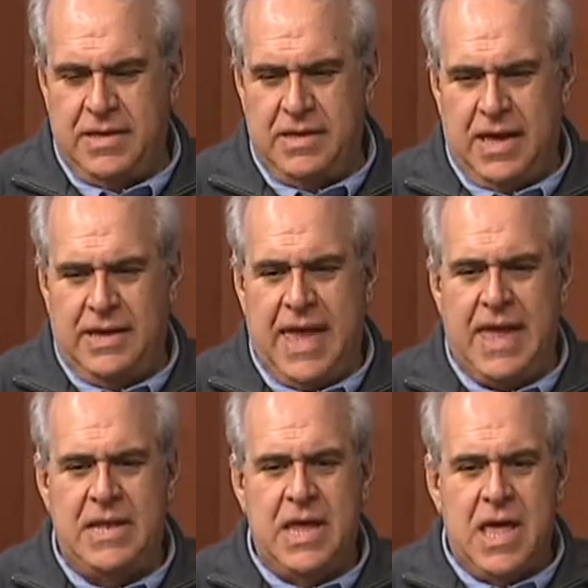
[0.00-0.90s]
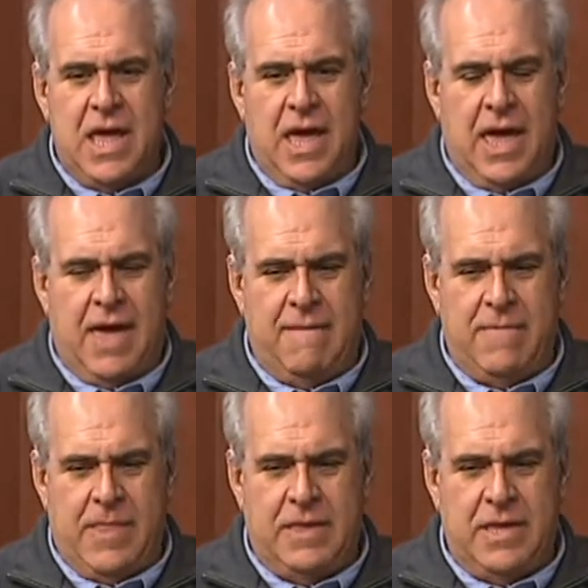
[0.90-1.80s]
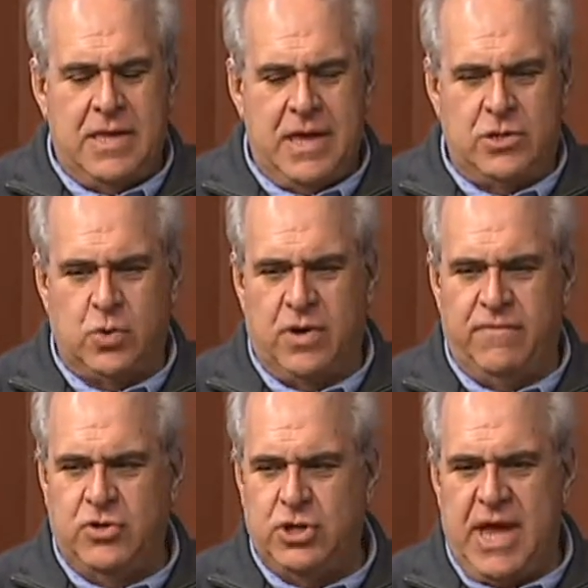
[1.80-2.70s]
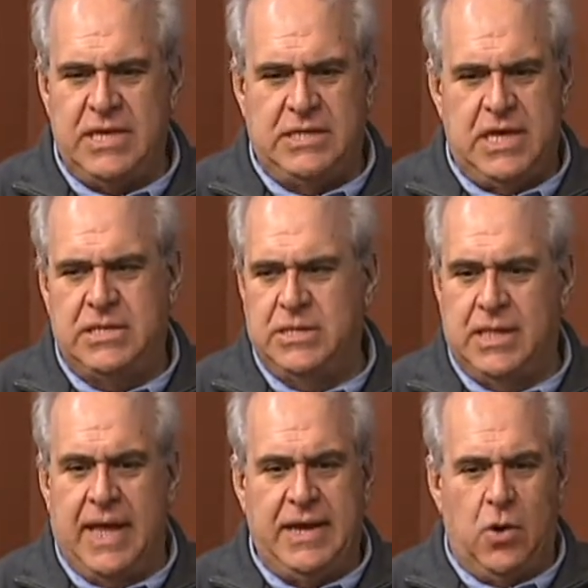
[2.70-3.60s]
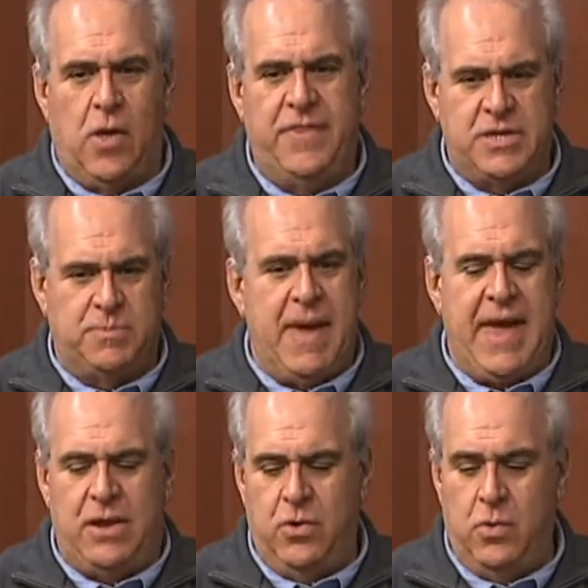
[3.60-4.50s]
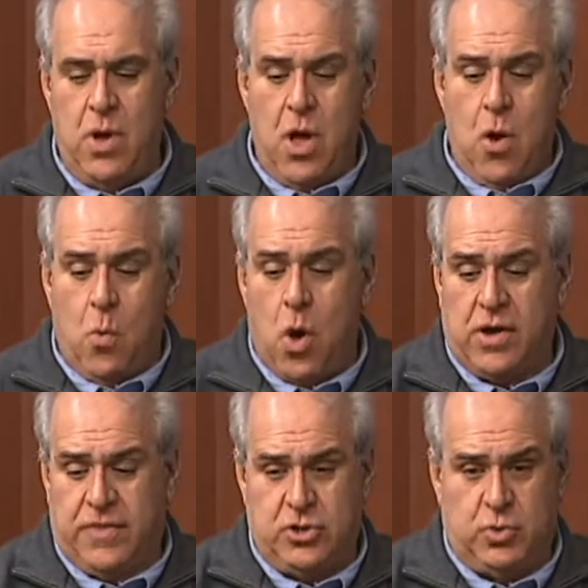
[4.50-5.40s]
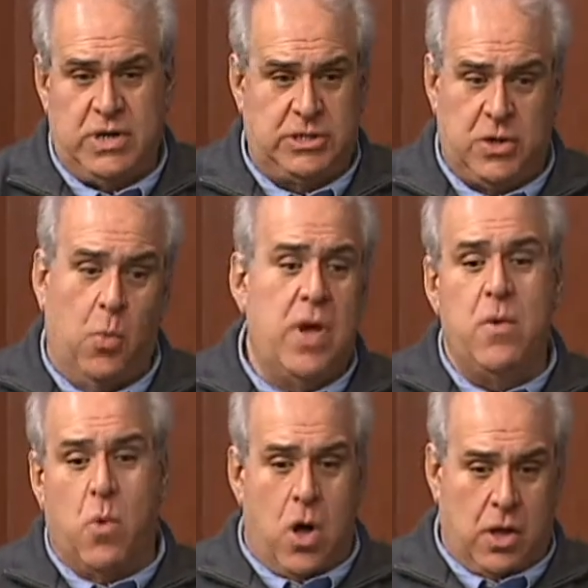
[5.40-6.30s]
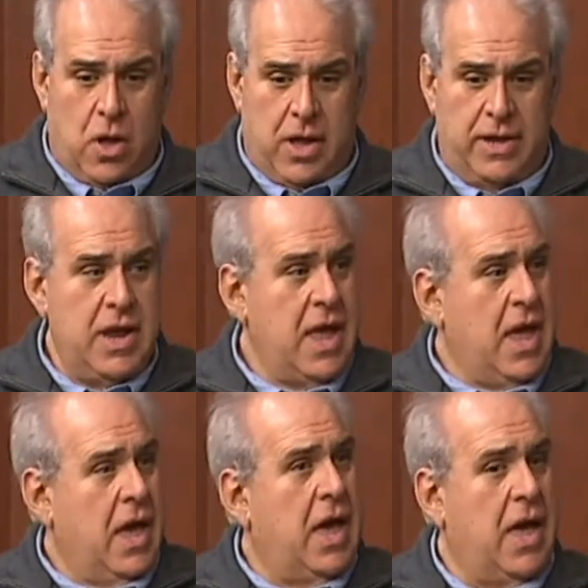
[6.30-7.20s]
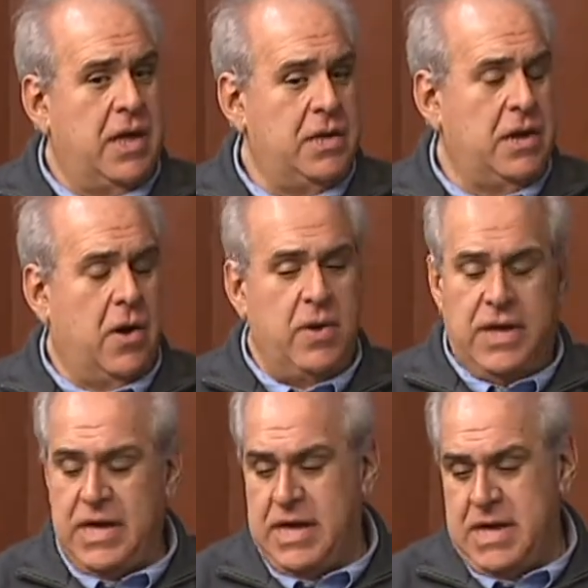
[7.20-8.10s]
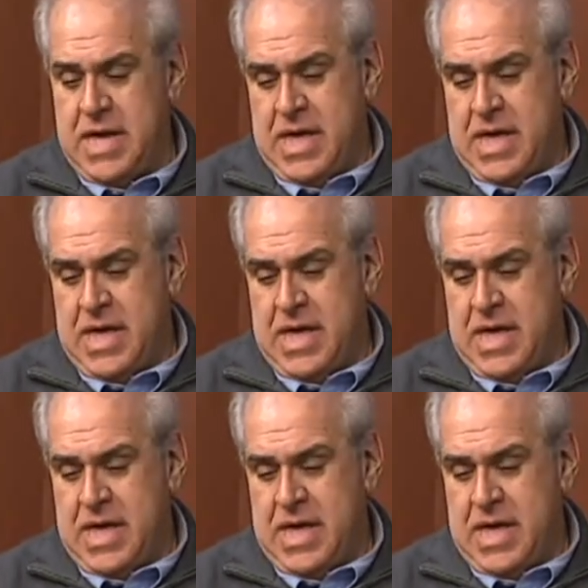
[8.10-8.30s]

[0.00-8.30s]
again, it sort of sheds this light on this man who walked the streets that we walk on. He